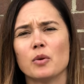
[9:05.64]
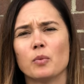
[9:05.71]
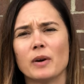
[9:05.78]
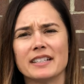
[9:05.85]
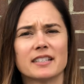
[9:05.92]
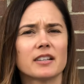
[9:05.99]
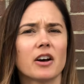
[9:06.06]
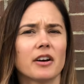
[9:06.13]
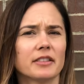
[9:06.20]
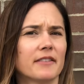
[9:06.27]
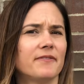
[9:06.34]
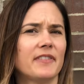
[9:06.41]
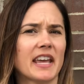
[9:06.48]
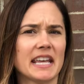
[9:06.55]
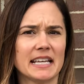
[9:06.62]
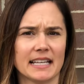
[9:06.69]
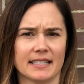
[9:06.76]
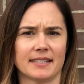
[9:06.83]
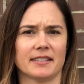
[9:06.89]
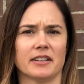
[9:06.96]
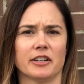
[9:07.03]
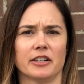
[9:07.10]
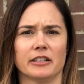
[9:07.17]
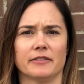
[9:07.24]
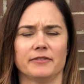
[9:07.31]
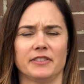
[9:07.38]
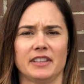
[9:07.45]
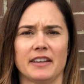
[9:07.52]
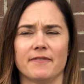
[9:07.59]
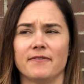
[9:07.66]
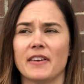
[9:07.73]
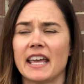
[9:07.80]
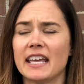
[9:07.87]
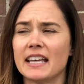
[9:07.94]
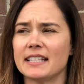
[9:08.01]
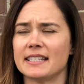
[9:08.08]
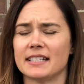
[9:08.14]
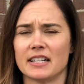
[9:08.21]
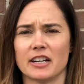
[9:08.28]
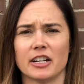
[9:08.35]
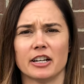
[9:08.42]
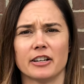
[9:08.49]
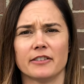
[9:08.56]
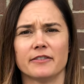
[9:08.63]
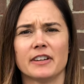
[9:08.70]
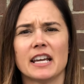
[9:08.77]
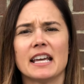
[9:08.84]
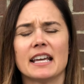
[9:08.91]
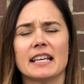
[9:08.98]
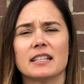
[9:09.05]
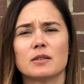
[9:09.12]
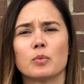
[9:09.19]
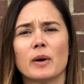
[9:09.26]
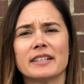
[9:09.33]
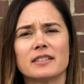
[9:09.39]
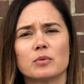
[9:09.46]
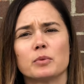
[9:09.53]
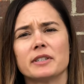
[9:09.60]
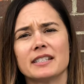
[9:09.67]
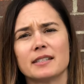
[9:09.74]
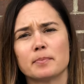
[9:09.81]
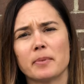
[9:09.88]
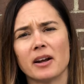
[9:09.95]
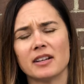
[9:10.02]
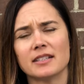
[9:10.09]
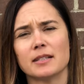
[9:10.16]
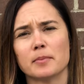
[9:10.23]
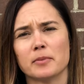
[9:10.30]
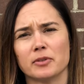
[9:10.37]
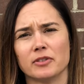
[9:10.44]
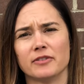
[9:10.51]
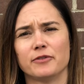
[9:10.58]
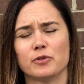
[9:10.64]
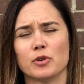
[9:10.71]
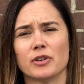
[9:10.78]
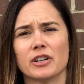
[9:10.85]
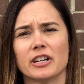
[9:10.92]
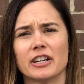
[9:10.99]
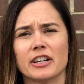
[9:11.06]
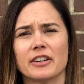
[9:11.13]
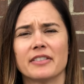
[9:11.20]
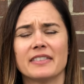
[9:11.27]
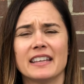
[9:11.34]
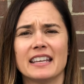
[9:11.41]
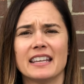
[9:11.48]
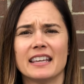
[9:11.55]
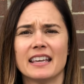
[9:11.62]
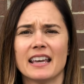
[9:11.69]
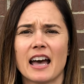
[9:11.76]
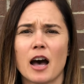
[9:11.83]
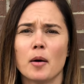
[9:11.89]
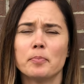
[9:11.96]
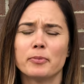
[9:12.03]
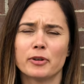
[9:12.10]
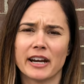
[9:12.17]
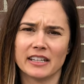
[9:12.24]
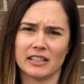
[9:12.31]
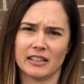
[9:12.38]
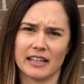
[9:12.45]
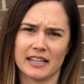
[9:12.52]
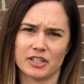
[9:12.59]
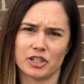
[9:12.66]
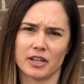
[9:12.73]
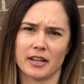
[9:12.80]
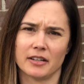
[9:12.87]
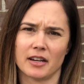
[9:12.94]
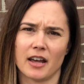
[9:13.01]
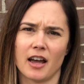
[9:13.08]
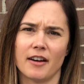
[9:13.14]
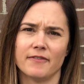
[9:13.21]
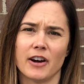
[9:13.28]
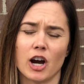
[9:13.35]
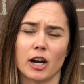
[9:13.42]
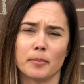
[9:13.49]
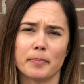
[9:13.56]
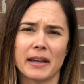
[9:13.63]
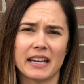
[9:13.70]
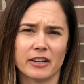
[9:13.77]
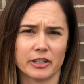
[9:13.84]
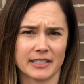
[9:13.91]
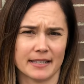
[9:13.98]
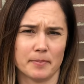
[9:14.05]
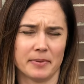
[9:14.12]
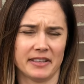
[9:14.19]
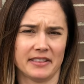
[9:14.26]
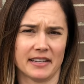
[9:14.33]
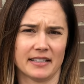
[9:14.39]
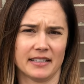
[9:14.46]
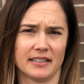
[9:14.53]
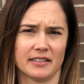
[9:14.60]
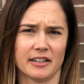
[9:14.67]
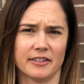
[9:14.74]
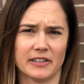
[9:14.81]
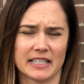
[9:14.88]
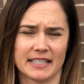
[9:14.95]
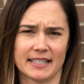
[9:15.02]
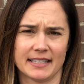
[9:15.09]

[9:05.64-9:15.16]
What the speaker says: what's called the vagus nerve. The vagus nerve is what's responsible for the upregulation of our parasympathetic nervous